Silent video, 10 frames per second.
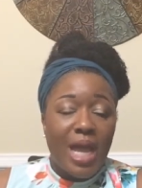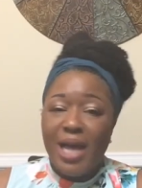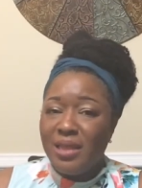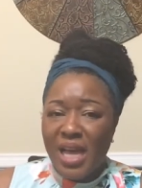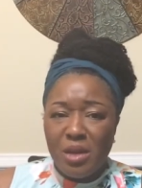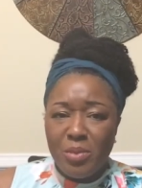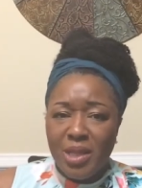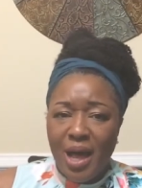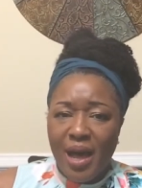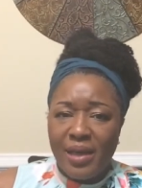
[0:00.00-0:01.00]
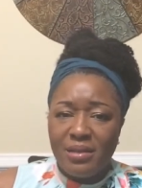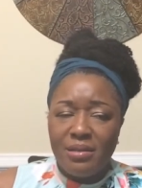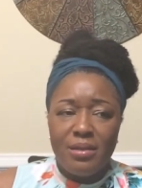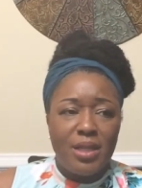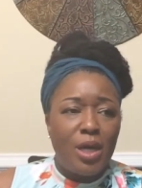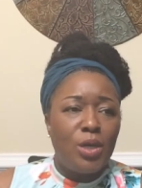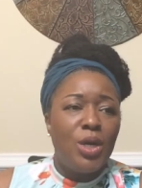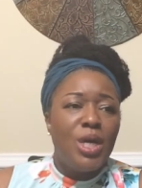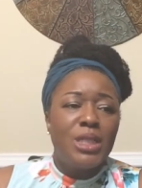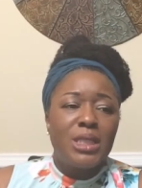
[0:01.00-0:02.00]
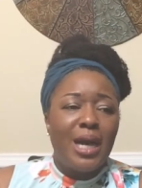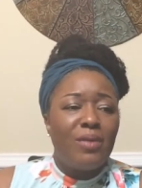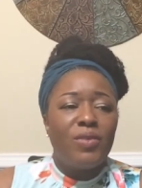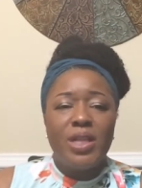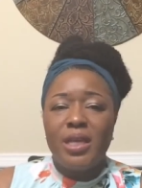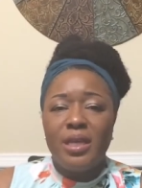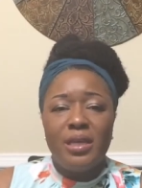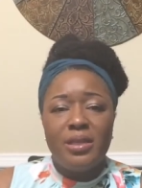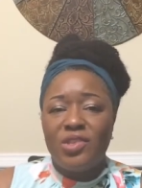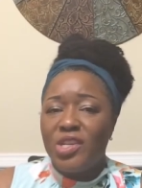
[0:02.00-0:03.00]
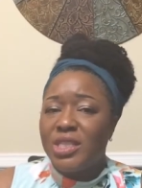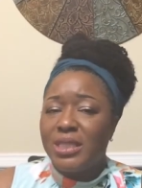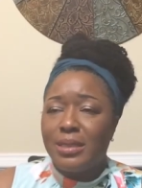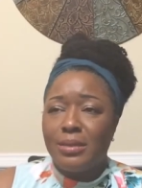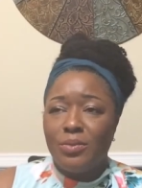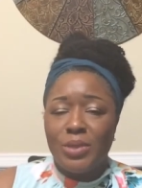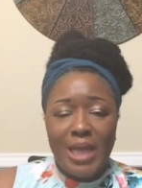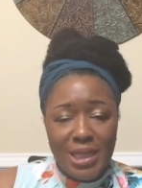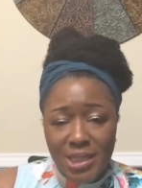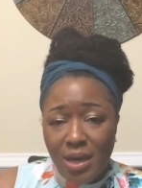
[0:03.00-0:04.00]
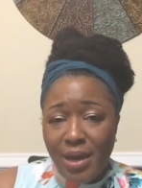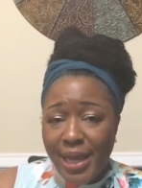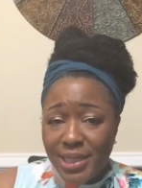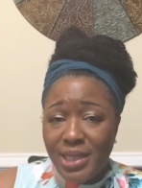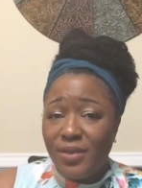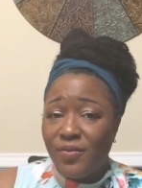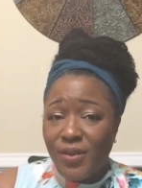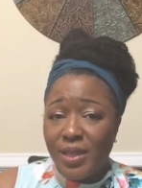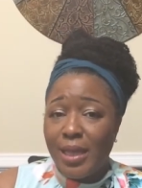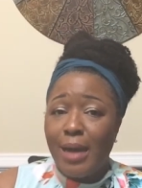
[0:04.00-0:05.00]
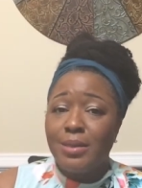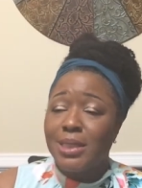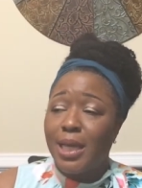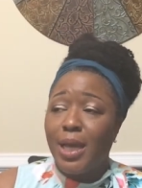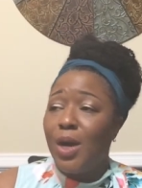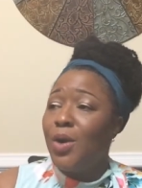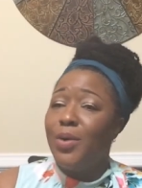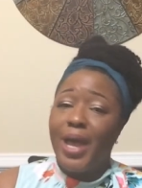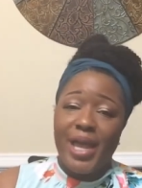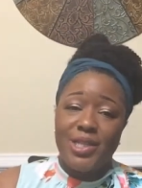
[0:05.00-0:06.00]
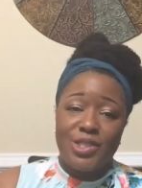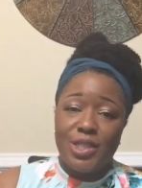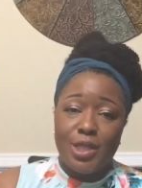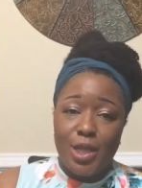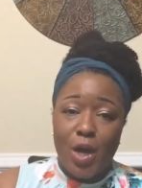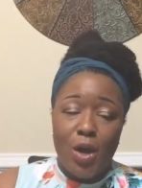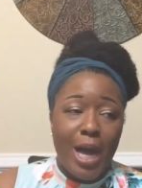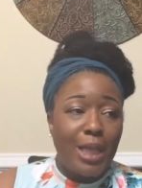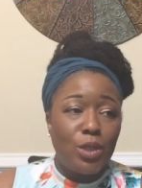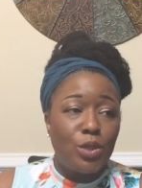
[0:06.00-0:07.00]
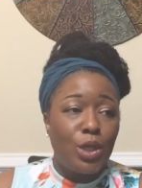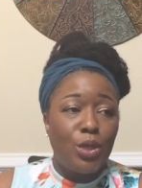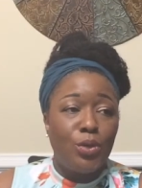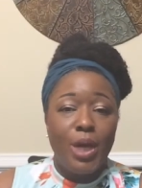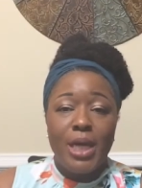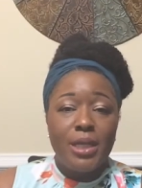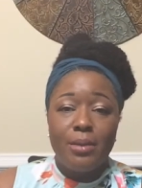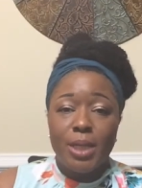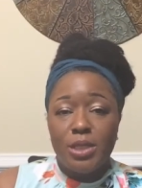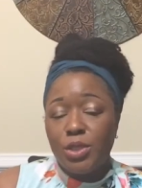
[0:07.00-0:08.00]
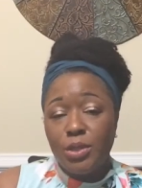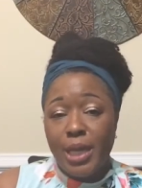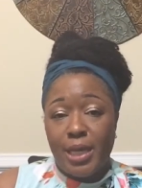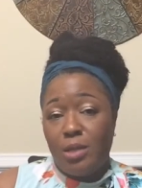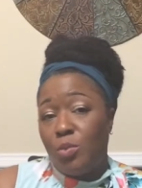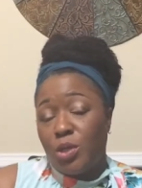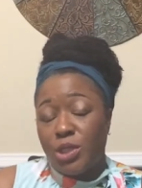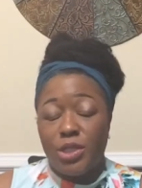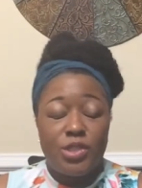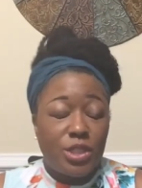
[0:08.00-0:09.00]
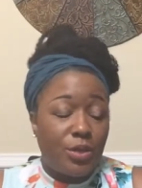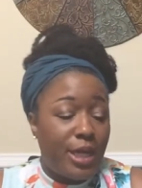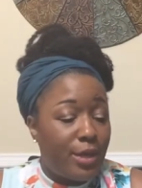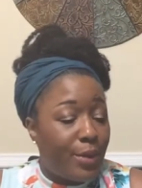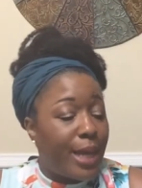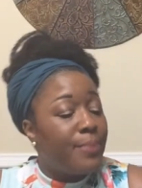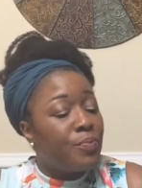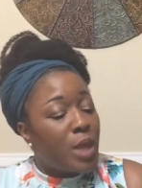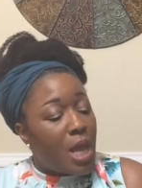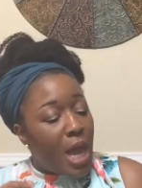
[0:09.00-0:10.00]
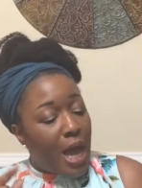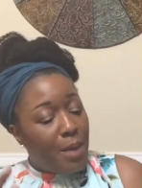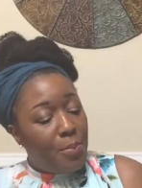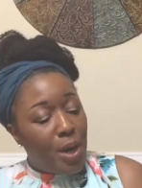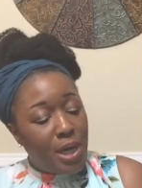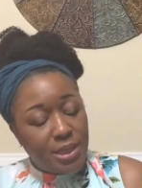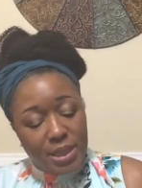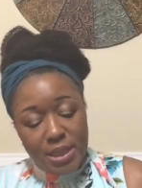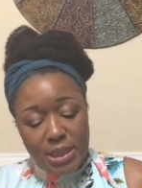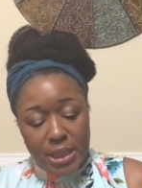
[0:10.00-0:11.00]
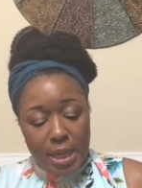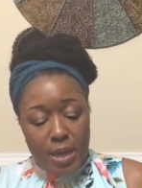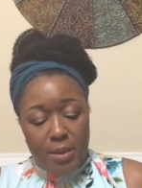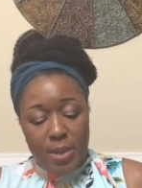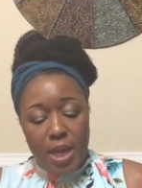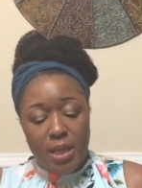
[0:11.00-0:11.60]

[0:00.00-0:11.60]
I like them a lot, you know. So I really just when I saw 1850, I was like, oh, H to the gnaw. I don't know that I'm going to do that anymore. Seriously. So anyway, I bought this um,